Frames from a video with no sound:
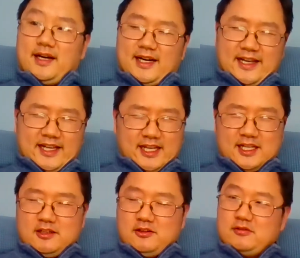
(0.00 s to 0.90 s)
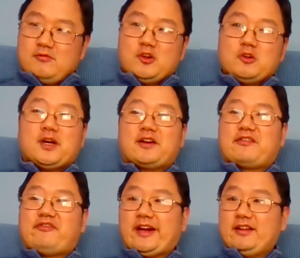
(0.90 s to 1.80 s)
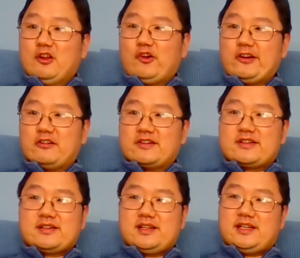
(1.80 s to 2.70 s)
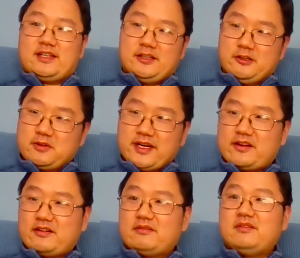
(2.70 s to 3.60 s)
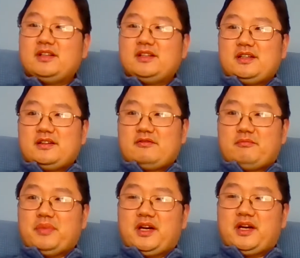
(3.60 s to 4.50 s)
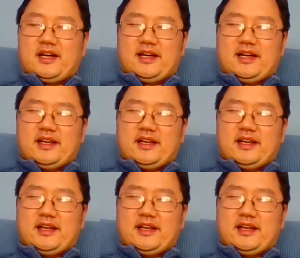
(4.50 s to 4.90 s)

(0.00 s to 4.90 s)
He knew how to find lawyers, and he knew how to uh,